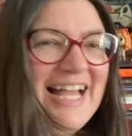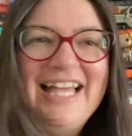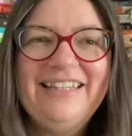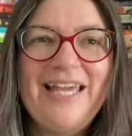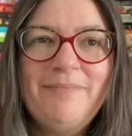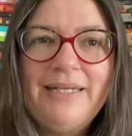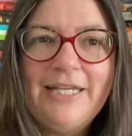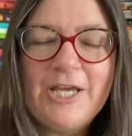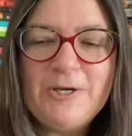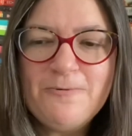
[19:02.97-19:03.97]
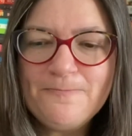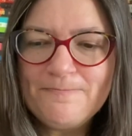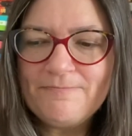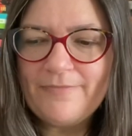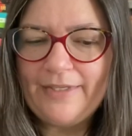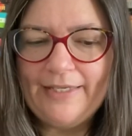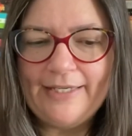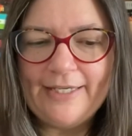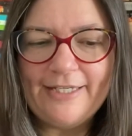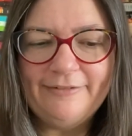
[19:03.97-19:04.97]
Let me know.
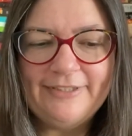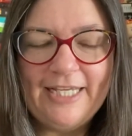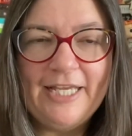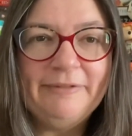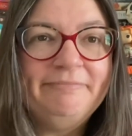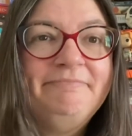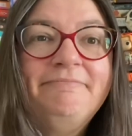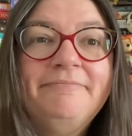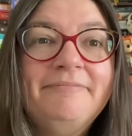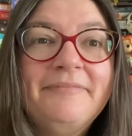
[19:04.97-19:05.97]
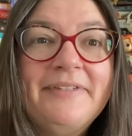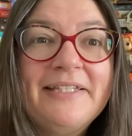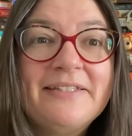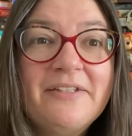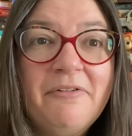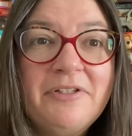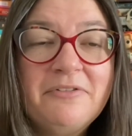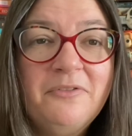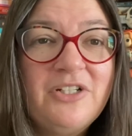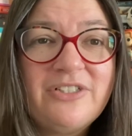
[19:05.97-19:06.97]
And um, thanks as always for
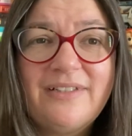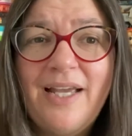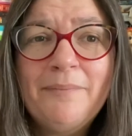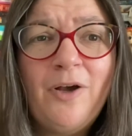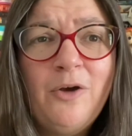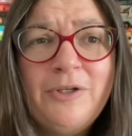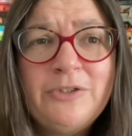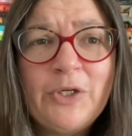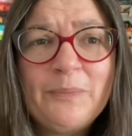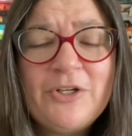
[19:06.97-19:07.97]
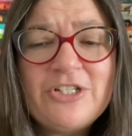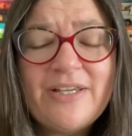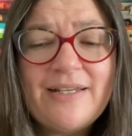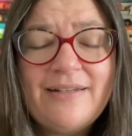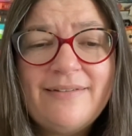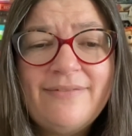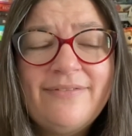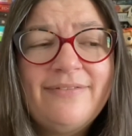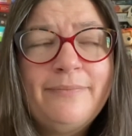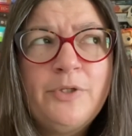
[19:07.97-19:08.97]
watching. I'm always so appreciative,
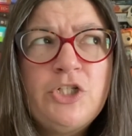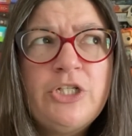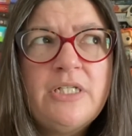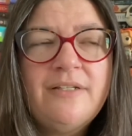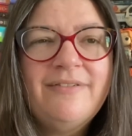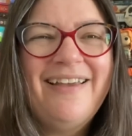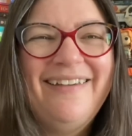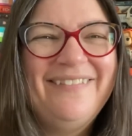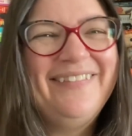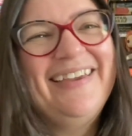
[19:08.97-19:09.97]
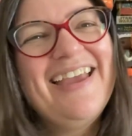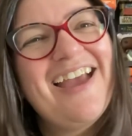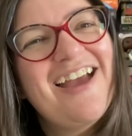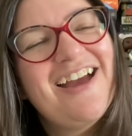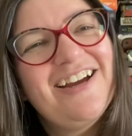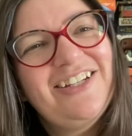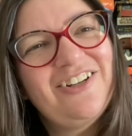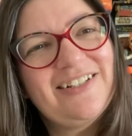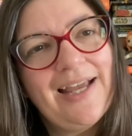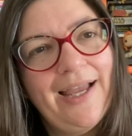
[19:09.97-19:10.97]
appreciative of your
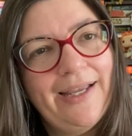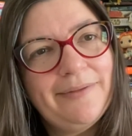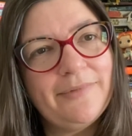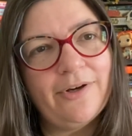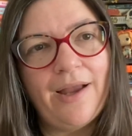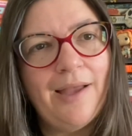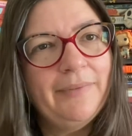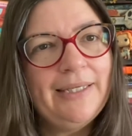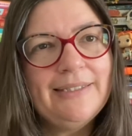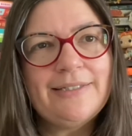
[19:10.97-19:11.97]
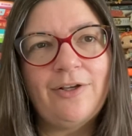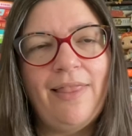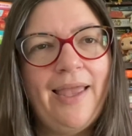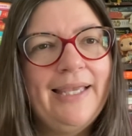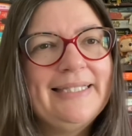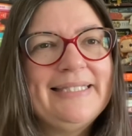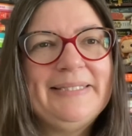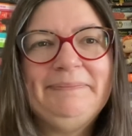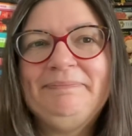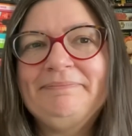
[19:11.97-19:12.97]
time, your comments, your likes.
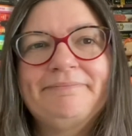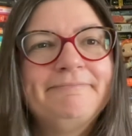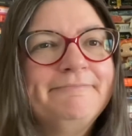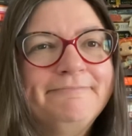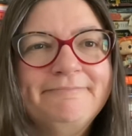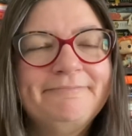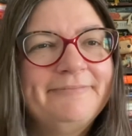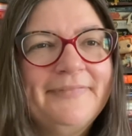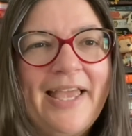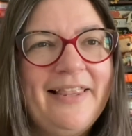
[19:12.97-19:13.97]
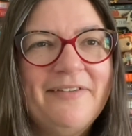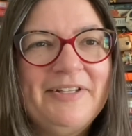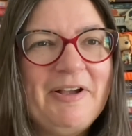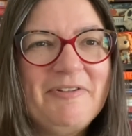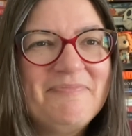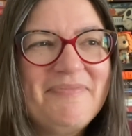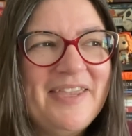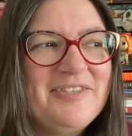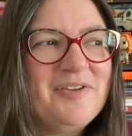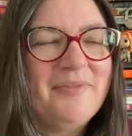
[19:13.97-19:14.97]
I love it all.
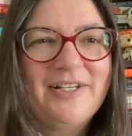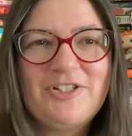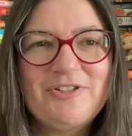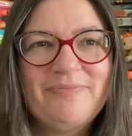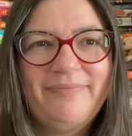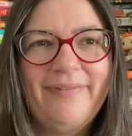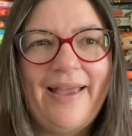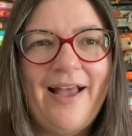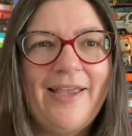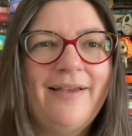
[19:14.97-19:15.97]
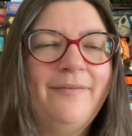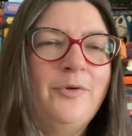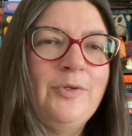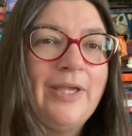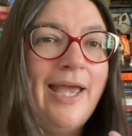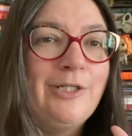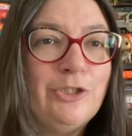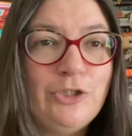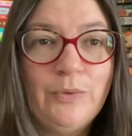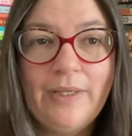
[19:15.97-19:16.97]
Thanks so much. I will
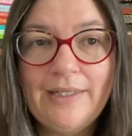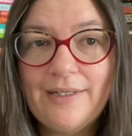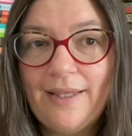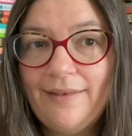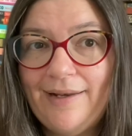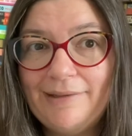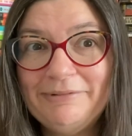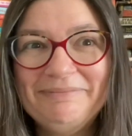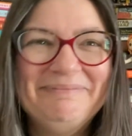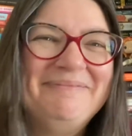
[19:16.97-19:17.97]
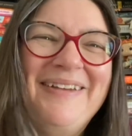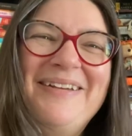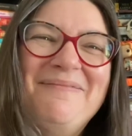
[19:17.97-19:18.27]
catch you in the next one.